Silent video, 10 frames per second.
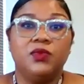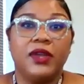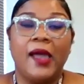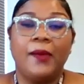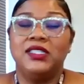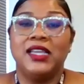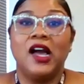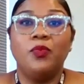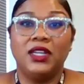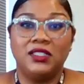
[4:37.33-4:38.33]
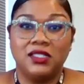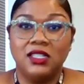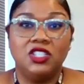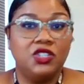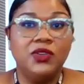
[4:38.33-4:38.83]
We're happy to help and
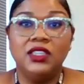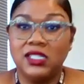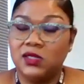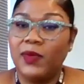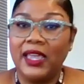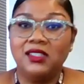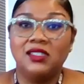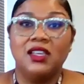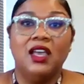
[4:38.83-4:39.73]
assist you in this space.